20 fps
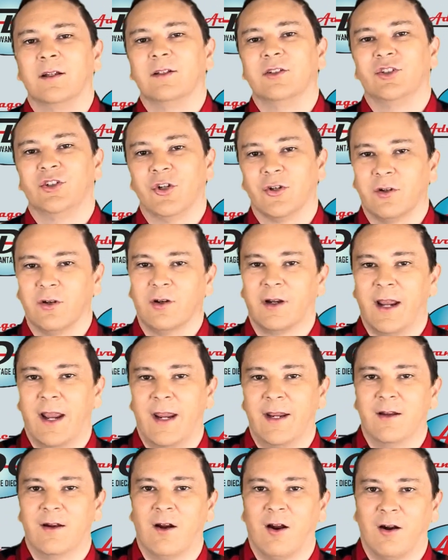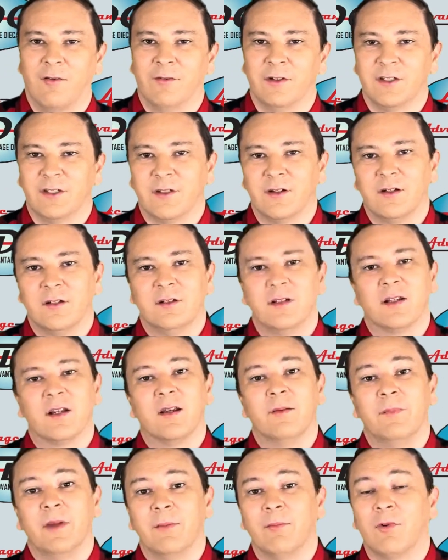sugarcane harvester to
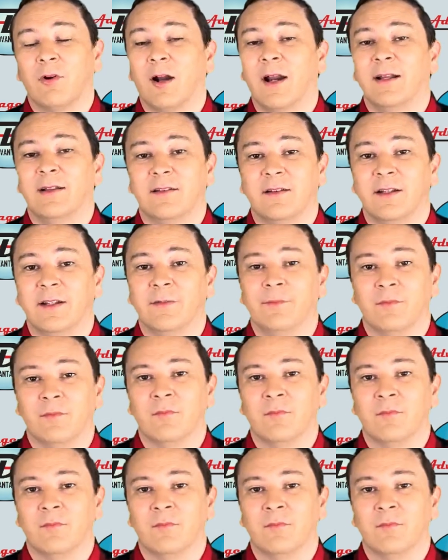commemorate the